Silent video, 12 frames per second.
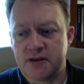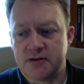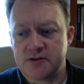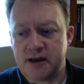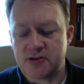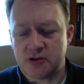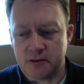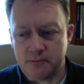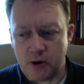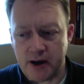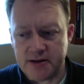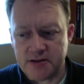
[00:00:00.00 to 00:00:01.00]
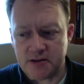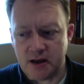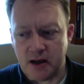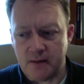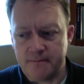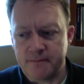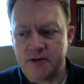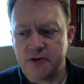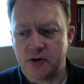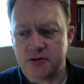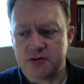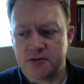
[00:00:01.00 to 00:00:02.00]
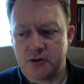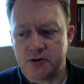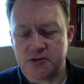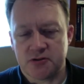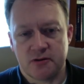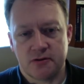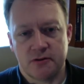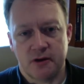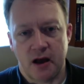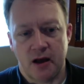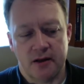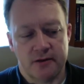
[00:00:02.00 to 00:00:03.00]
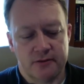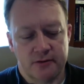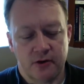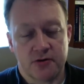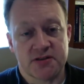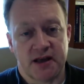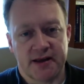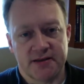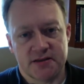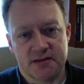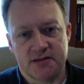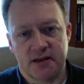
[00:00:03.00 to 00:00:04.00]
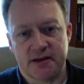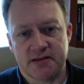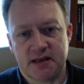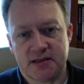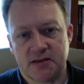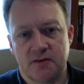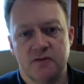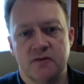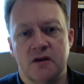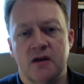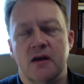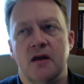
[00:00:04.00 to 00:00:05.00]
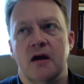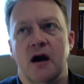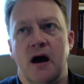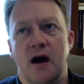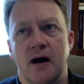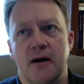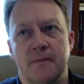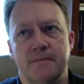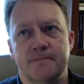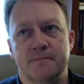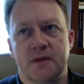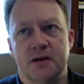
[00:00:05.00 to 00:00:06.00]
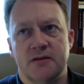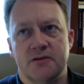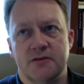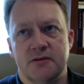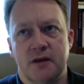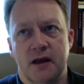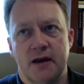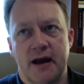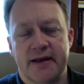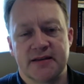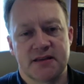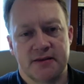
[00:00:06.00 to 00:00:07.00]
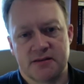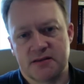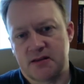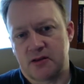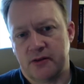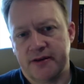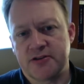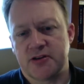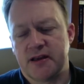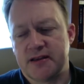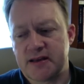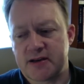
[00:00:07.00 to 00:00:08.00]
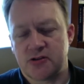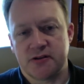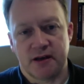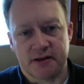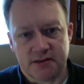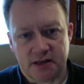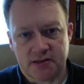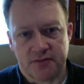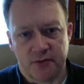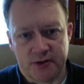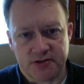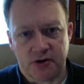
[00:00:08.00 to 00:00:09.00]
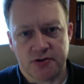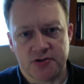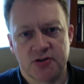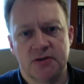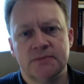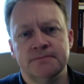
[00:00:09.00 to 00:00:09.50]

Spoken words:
there's actually neuroscience has done excessive, I could say this as a clinician, has actually done excessive research